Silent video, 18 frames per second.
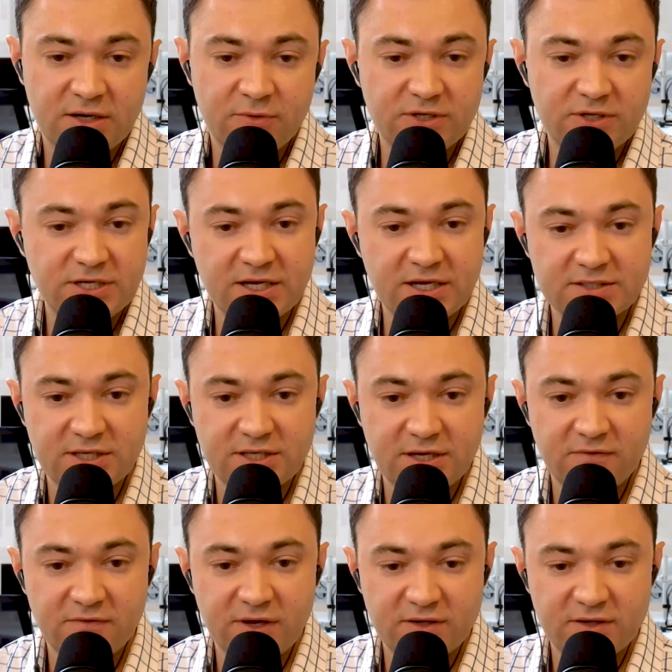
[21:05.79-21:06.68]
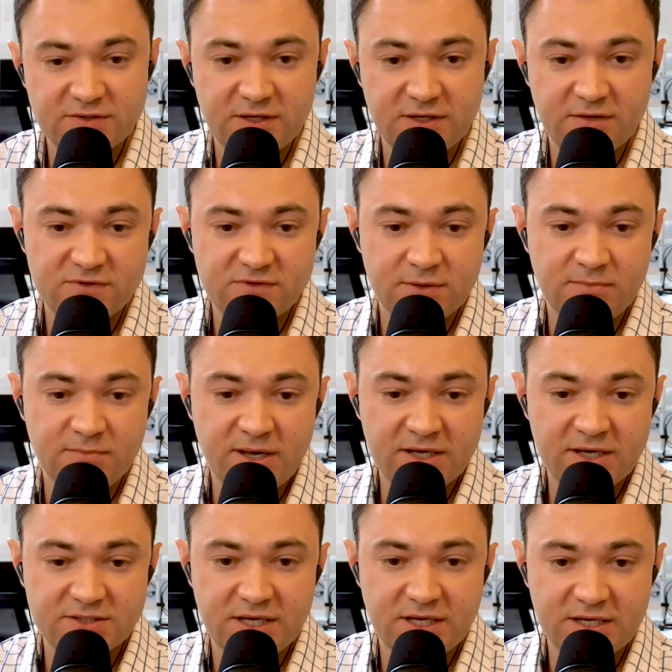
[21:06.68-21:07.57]
We text has a
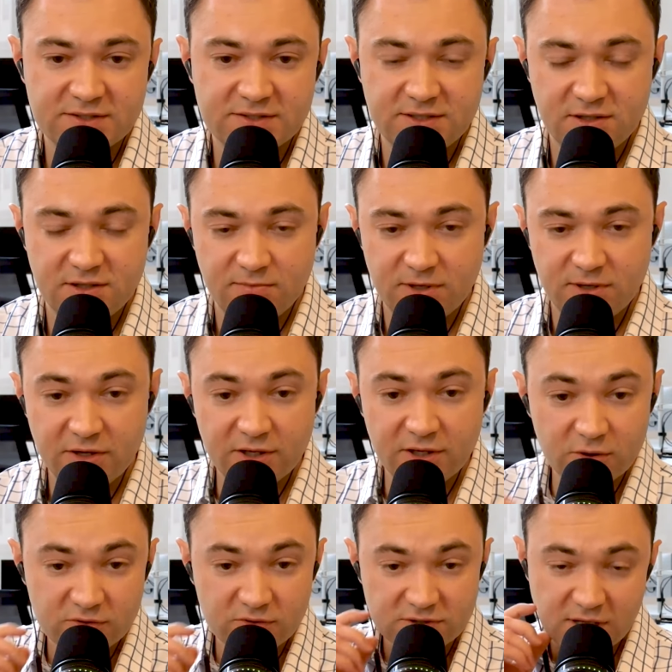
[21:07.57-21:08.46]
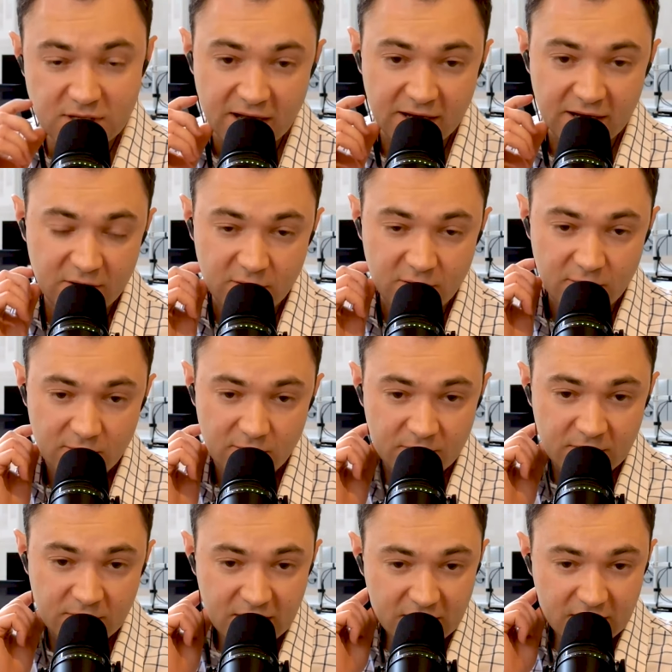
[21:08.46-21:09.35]
mass text to the building who's not
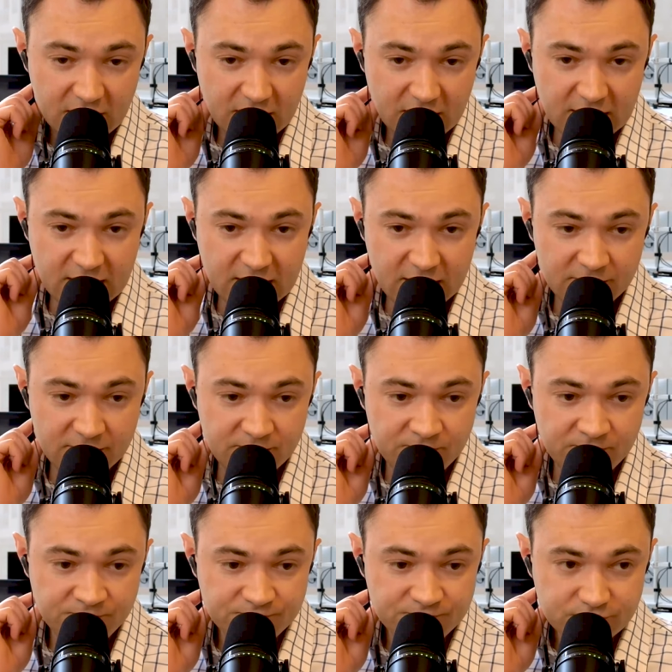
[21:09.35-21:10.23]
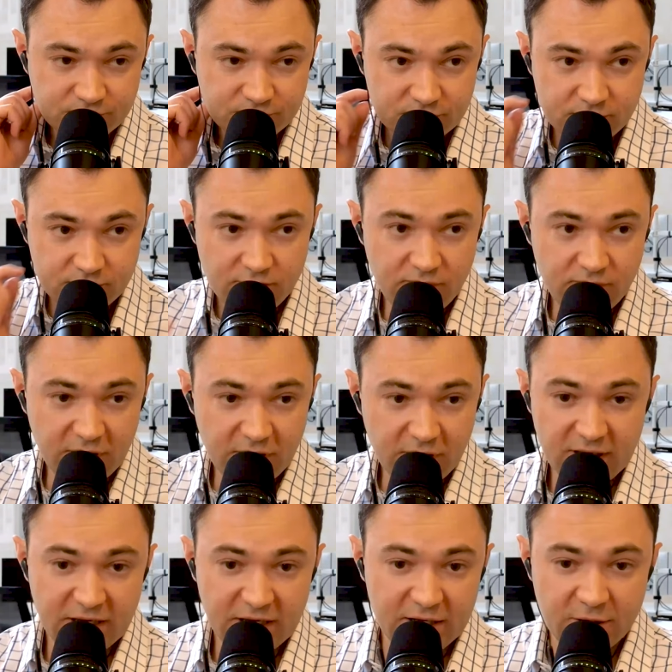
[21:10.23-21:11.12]
home. For
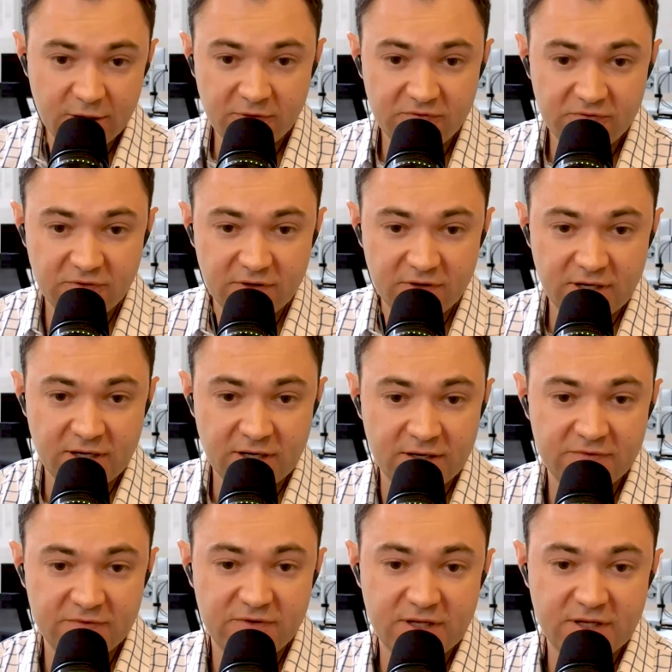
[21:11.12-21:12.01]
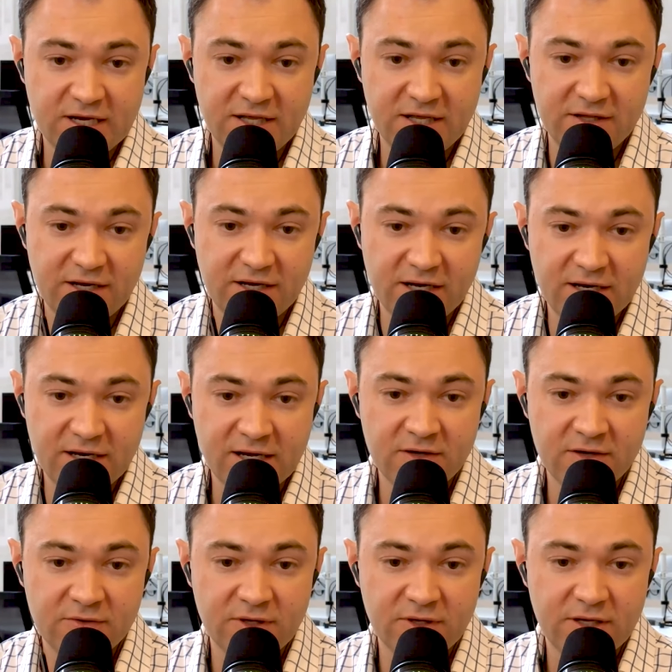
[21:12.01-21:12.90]
the holiday
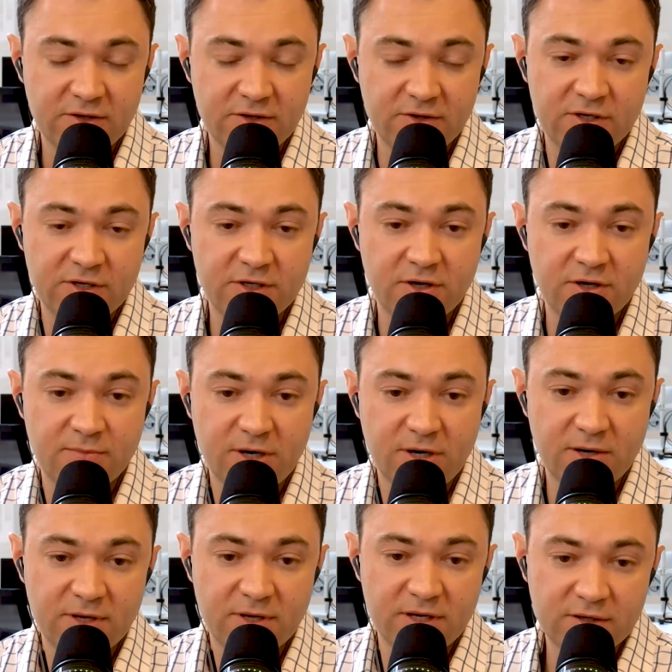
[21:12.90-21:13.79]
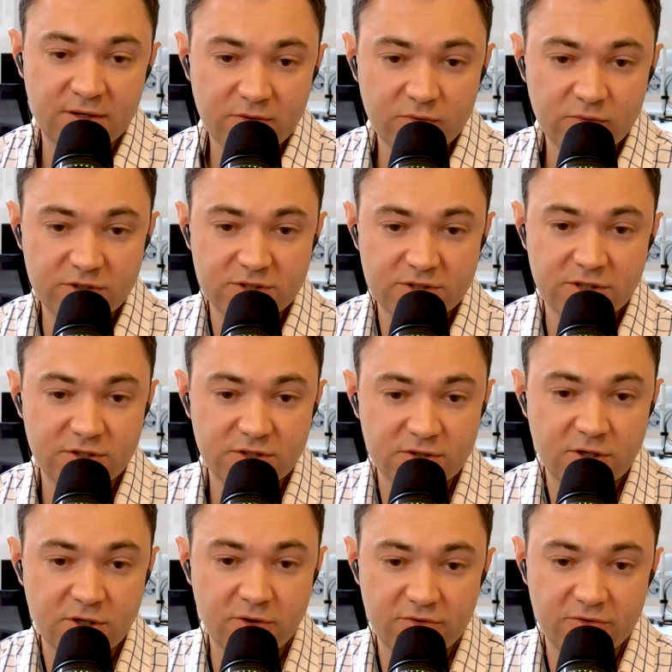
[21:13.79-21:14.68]
now in your apartment, we
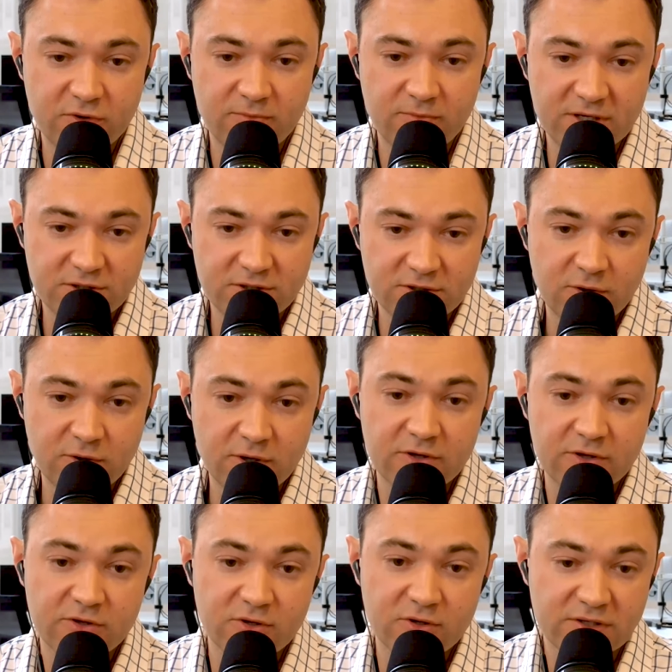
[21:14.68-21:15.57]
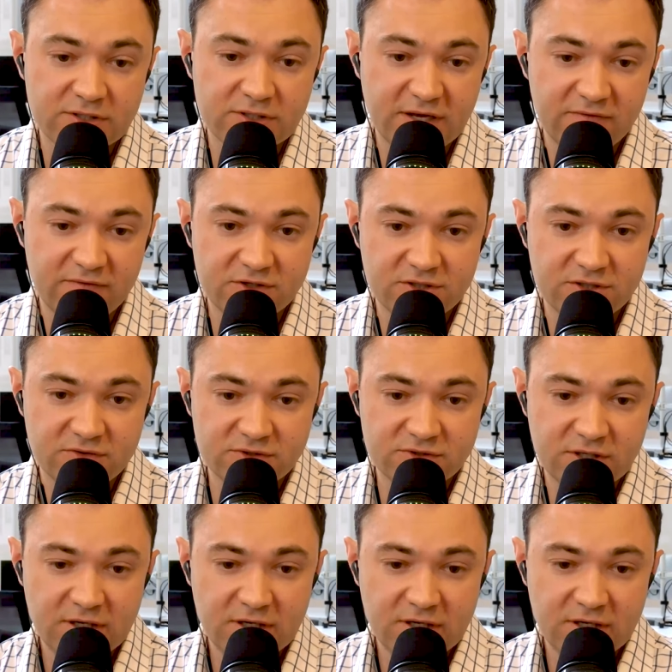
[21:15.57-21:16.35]
should go through and make sure no other units have issues.